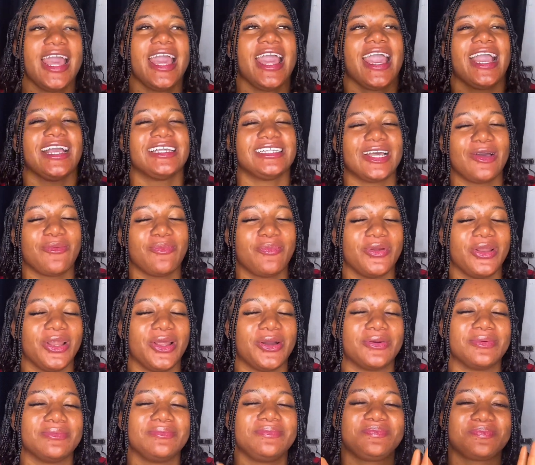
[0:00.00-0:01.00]
Example
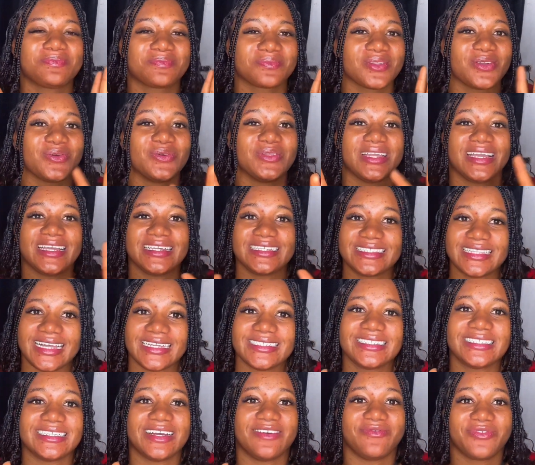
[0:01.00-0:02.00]
now, with the
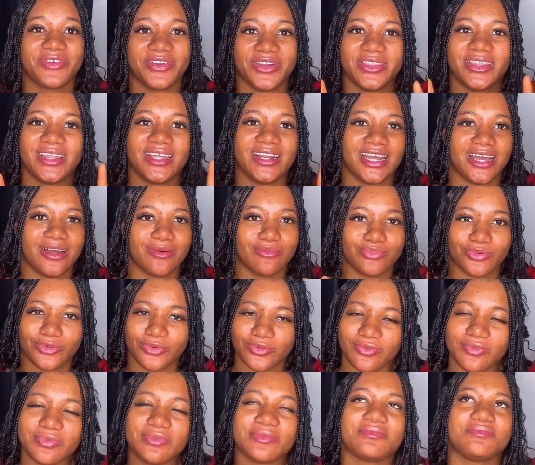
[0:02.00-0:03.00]
instances I've created
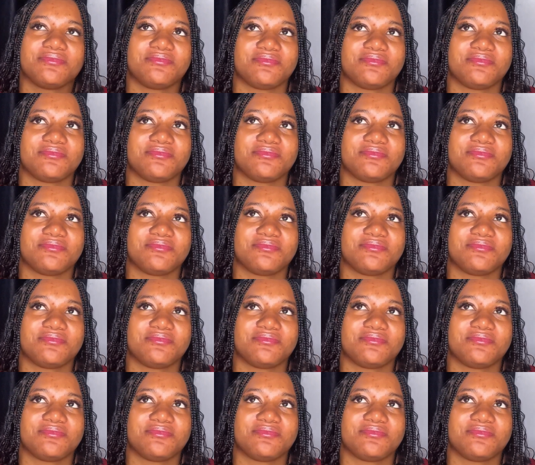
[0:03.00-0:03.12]
above.